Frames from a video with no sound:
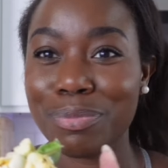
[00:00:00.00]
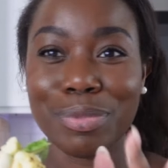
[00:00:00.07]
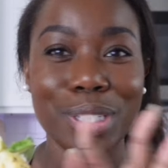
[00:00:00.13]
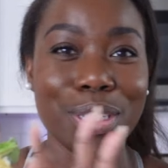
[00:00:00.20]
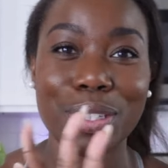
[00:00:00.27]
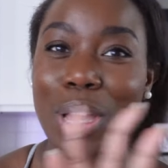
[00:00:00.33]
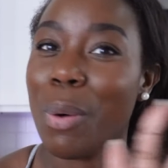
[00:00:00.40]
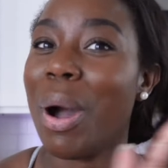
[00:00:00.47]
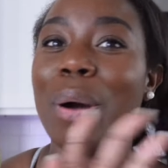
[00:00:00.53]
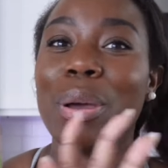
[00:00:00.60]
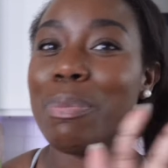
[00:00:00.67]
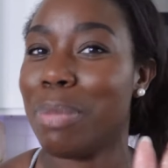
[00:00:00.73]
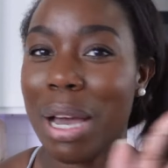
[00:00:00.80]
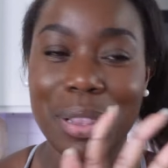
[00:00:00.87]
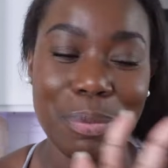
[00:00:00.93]
Just go out
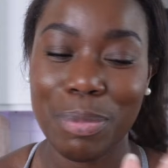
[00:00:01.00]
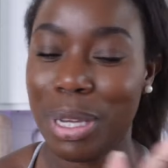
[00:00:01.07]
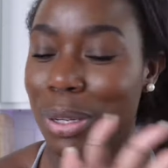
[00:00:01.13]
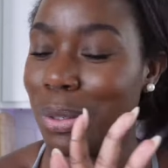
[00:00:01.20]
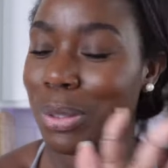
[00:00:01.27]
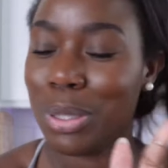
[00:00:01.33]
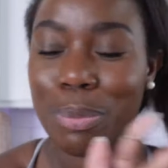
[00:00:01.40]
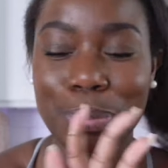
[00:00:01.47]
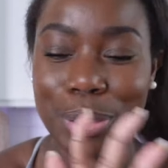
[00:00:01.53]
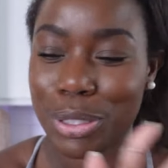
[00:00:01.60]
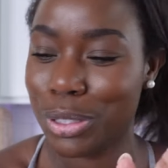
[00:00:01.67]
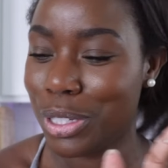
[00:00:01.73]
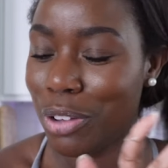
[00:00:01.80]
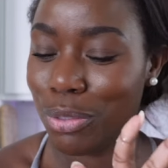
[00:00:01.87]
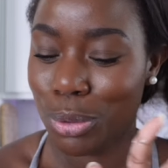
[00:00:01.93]
and buy the bagel. Don't put
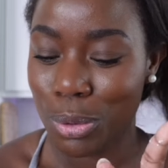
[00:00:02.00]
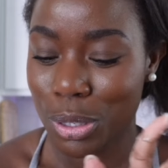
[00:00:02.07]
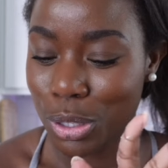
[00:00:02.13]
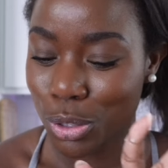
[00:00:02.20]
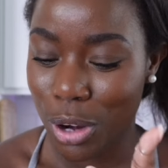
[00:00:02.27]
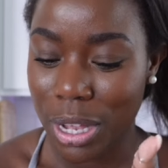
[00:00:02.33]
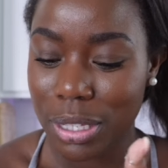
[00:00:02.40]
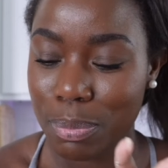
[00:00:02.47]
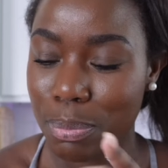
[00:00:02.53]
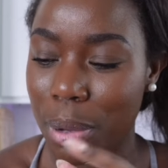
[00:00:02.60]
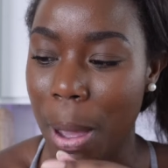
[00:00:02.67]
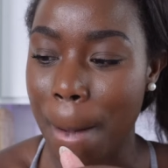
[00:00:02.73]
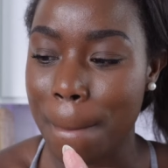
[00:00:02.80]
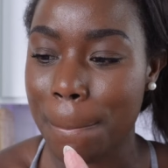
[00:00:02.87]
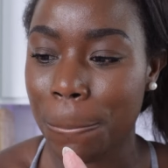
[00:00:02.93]
yourself through the stress,
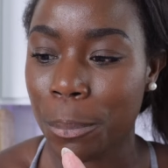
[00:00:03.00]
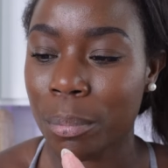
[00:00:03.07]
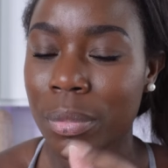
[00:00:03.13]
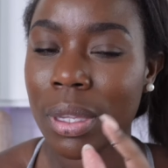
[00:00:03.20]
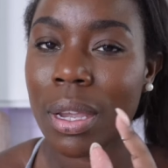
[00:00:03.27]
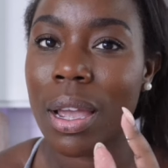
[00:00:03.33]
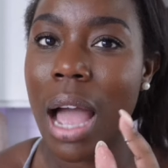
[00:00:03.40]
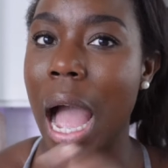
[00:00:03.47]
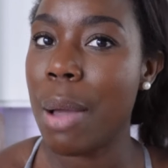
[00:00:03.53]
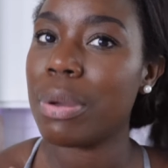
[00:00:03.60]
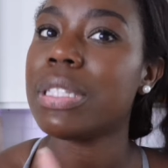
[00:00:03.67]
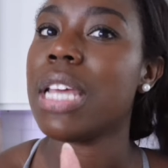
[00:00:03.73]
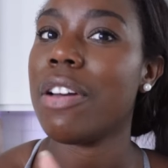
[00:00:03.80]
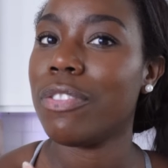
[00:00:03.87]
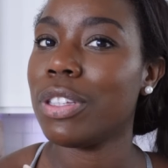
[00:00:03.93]
but I
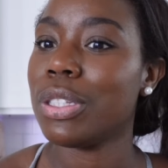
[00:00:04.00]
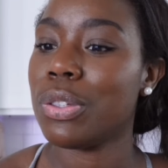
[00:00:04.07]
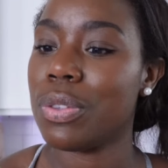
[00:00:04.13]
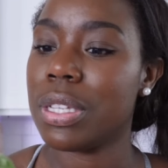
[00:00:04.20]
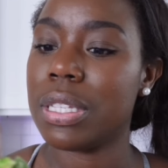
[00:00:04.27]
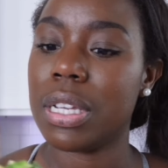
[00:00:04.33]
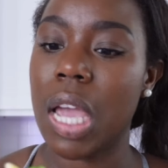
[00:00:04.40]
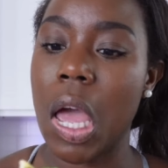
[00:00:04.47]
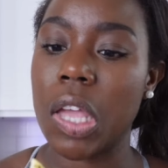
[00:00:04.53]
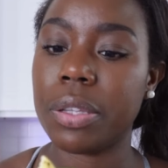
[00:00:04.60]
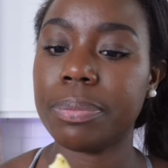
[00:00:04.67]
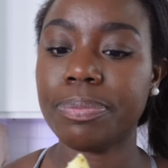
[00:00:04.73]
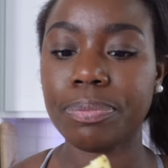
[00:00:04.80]
would definitely do this again.